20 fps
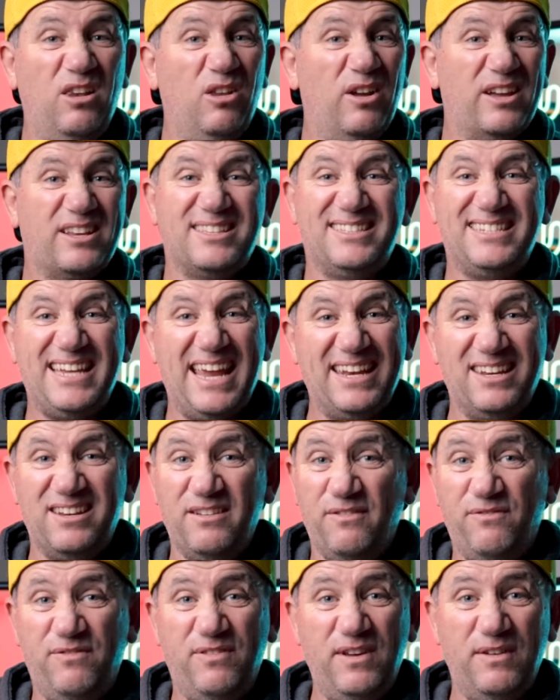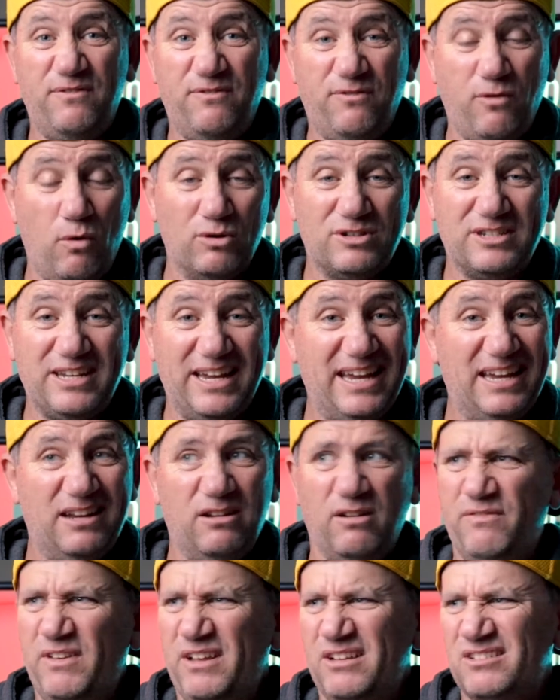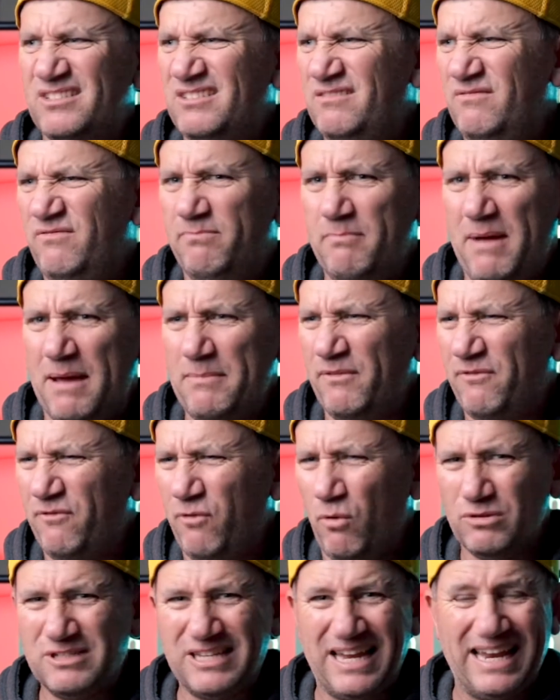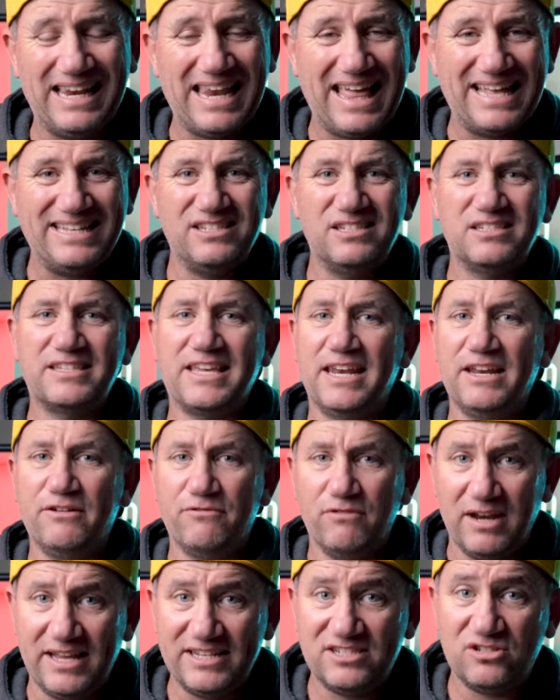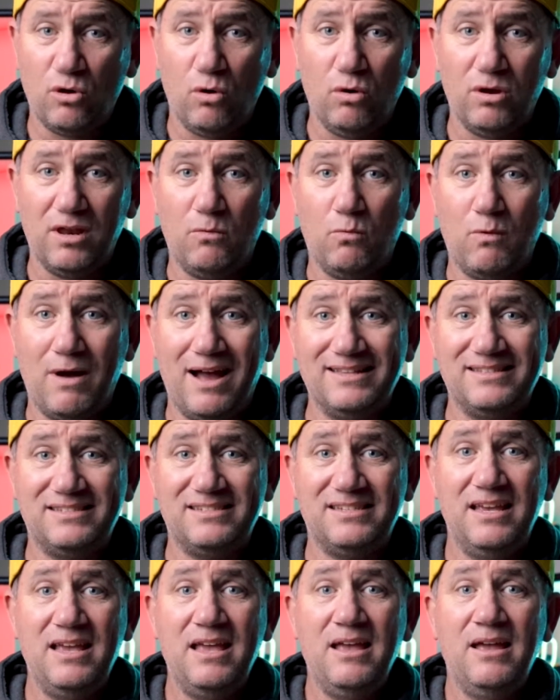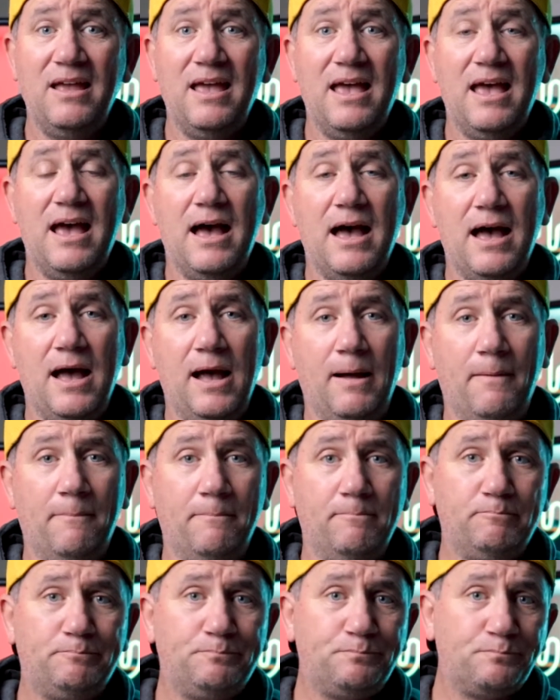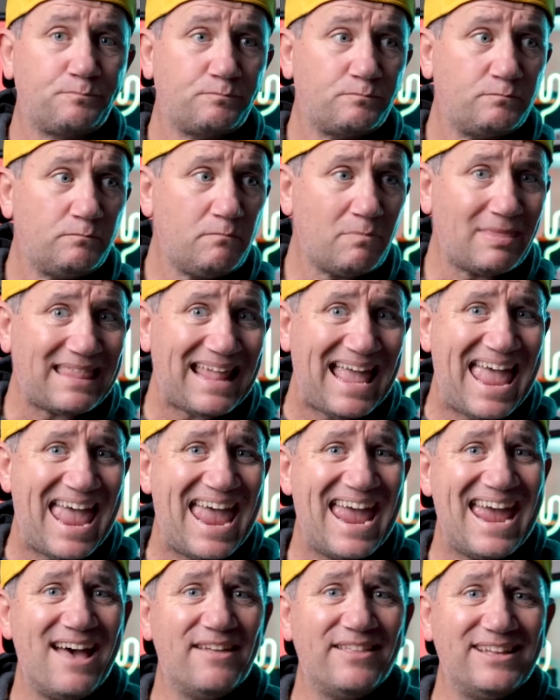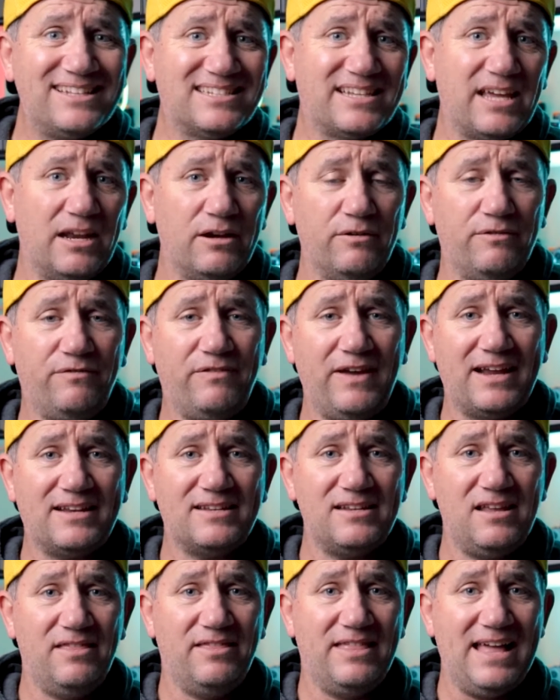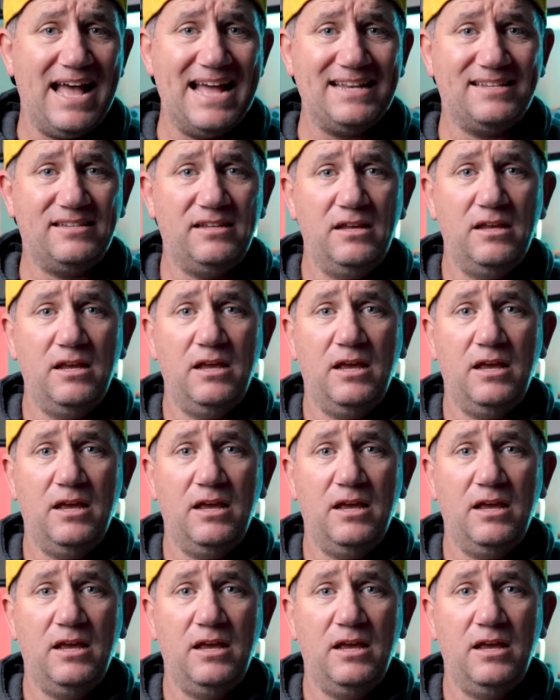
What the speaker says: like 10 to 14, I think it's maybe 14 lenses getting released all at once. How that's going to affect that.